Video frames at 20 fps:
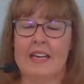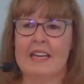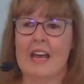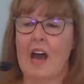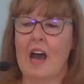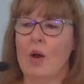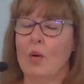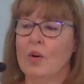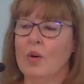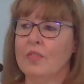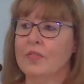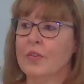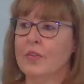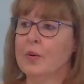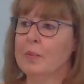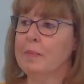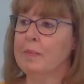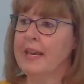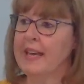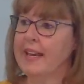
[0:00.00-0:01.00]
Now,
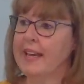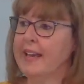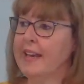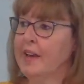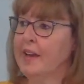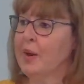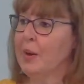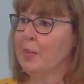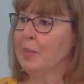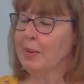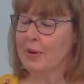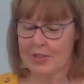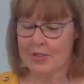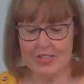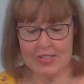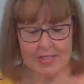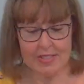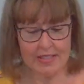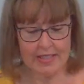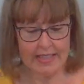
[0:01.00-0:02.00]
for me
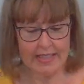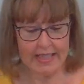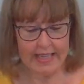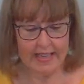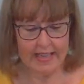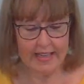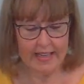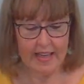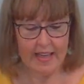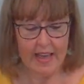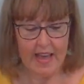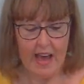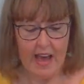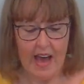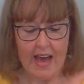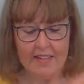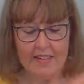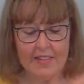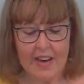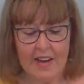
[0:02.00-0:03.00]
personally,
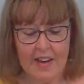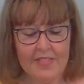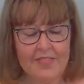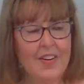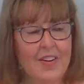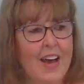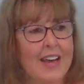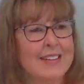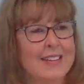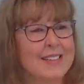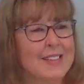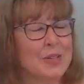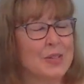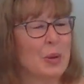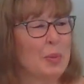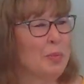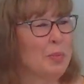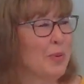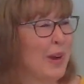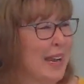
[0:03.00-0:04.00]
I, I find
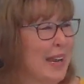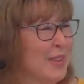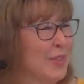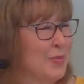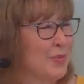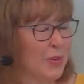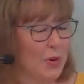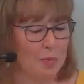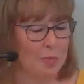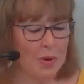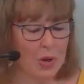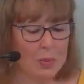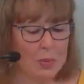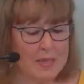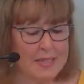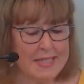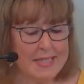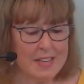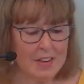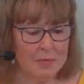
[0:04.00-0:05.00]
little breakthrough
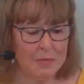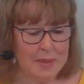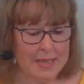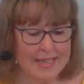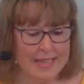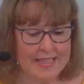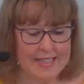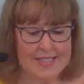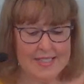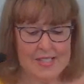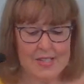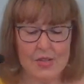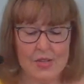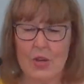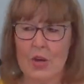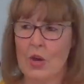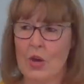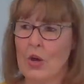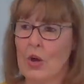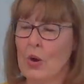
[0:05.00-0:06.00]
moments of peace,
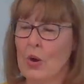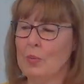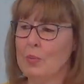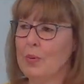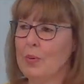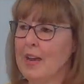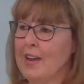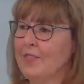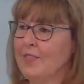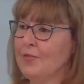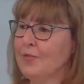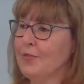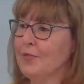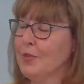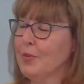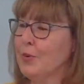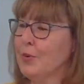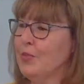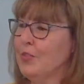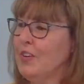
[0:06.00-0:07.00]

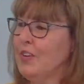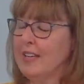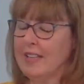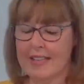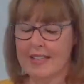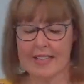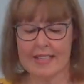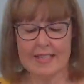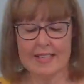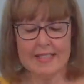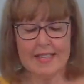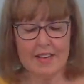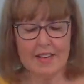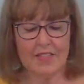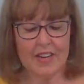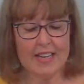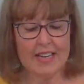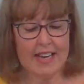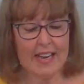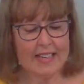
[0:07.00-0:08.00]
breakthrough feelings
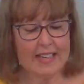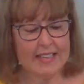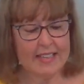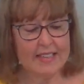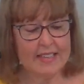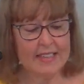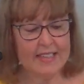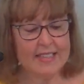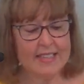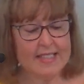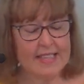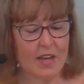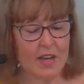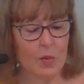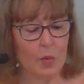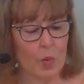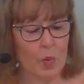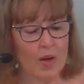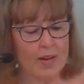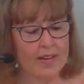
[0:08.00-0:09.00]
of connectedness
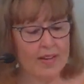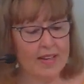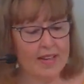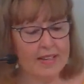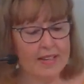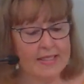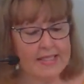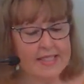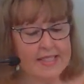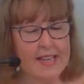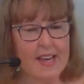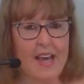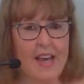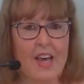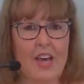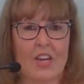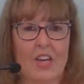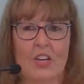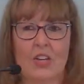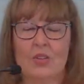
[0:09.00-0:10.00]
and oneness,
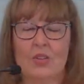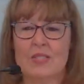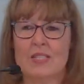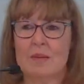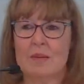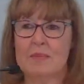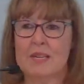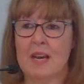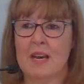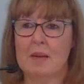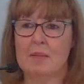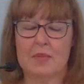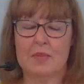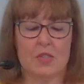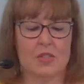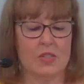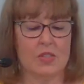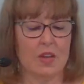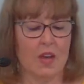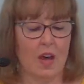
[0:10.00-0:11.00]
you know,
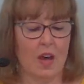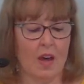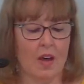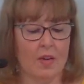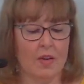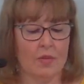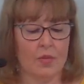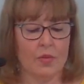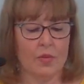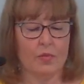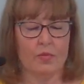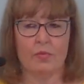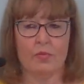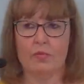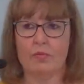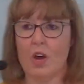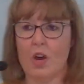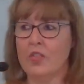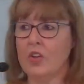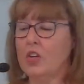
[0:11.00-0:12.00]
sometimes uh,
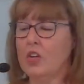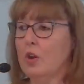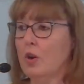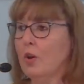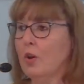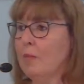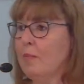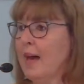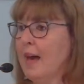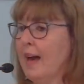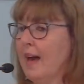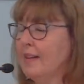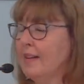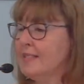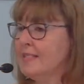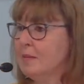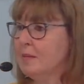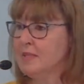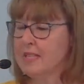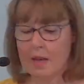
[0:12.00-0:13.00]
on the yoga
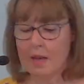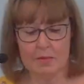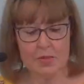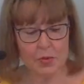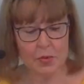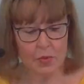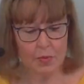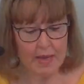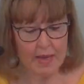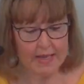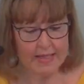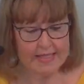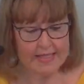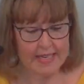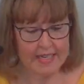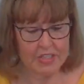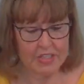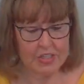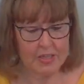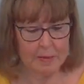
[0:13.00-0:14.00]
mat, sometimes through
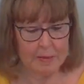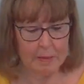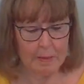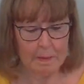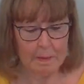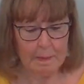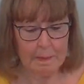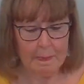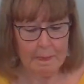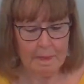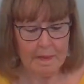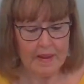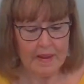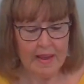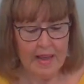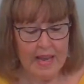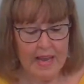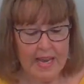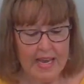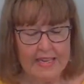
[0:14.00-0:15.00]
meditation.
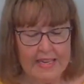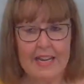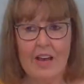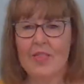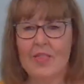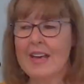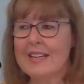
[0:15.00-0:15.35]
Now,